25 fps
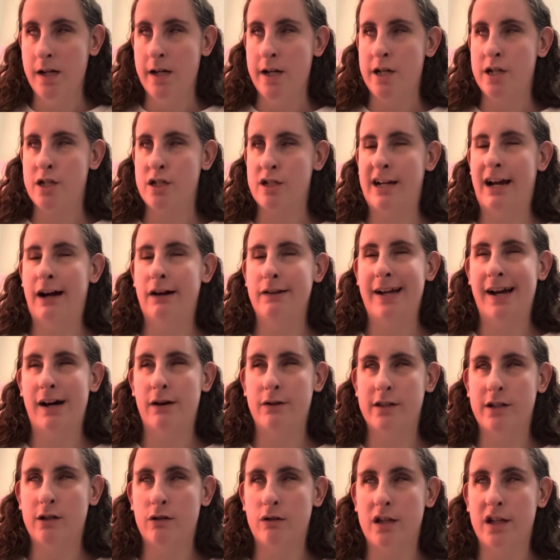Shout out
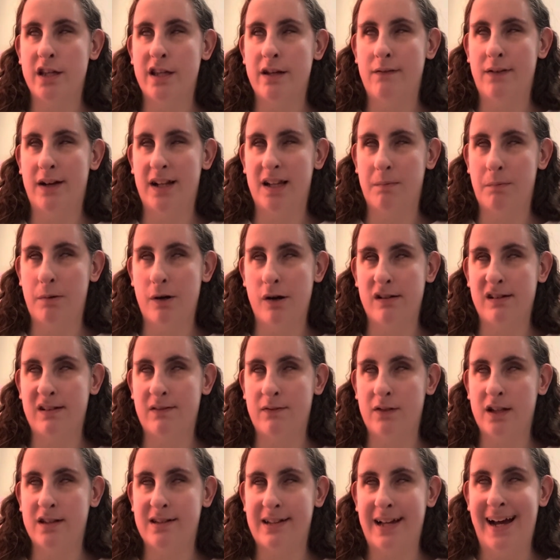to the developers of
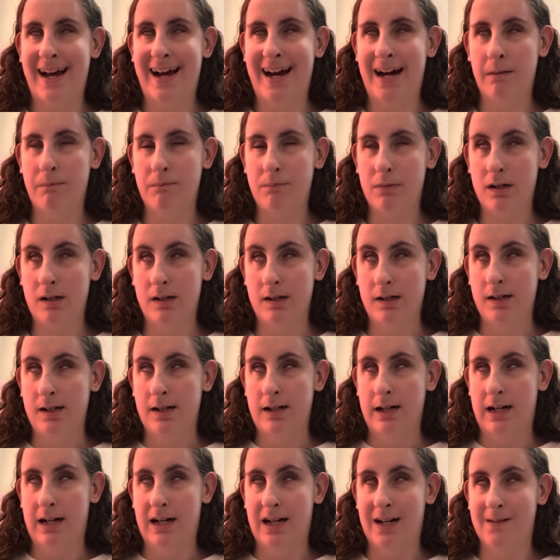this app
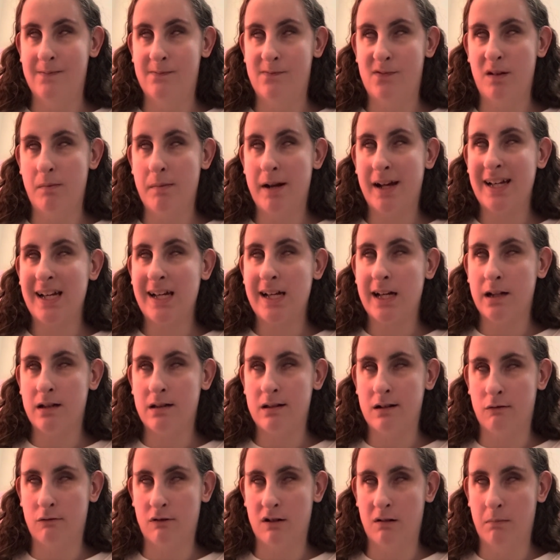for making it
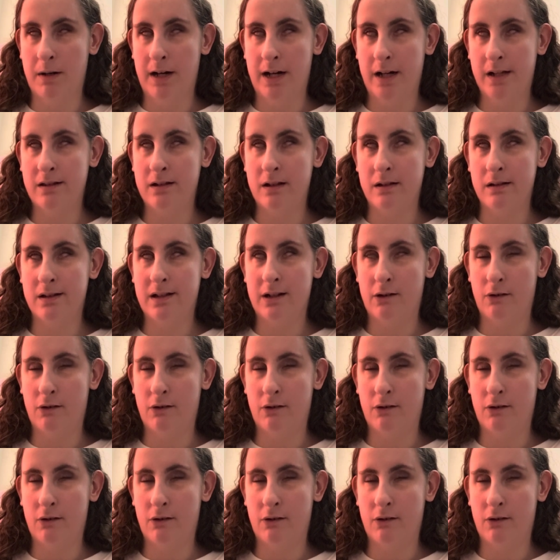so robust and so